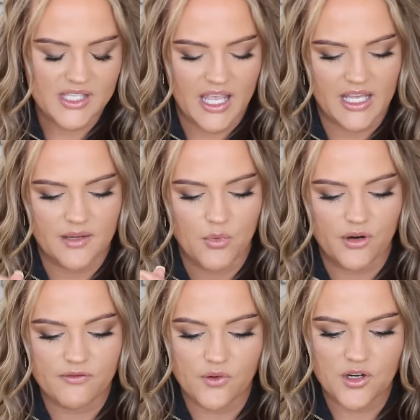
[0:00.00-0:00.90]
And a more
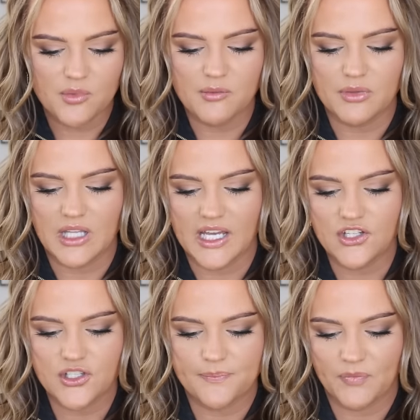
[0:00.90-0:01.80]
affordable
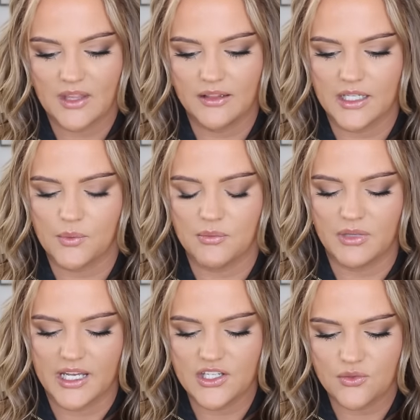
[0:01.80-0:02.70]
blush, liquid
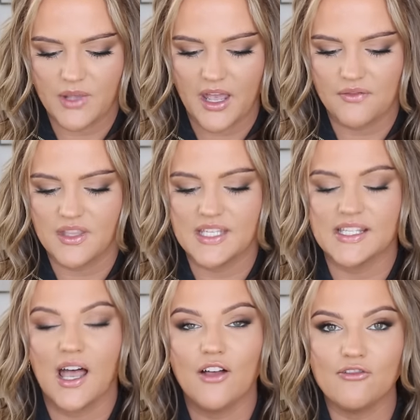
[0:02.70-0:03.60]
blush, we have these
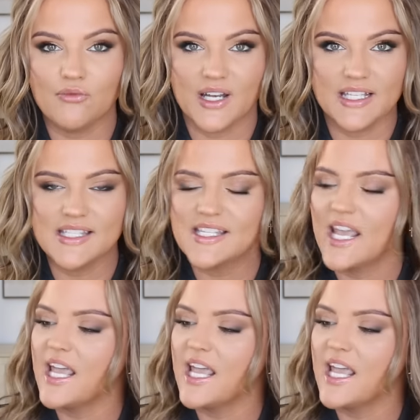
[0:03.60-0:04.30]
e.l.f. ones.